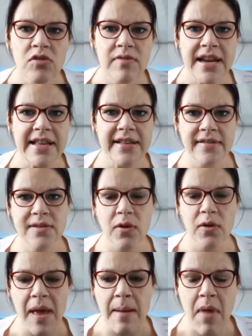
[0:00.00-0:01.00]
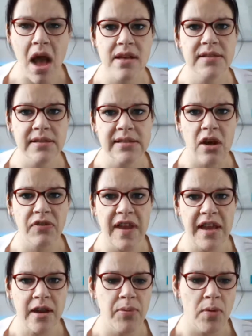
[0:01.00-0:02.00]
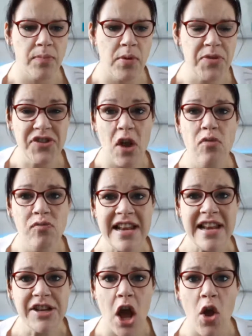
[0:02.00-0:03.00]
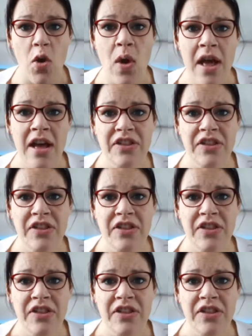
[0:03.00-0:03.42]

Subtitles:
really sort of immerse yourself in a problem, you don't really know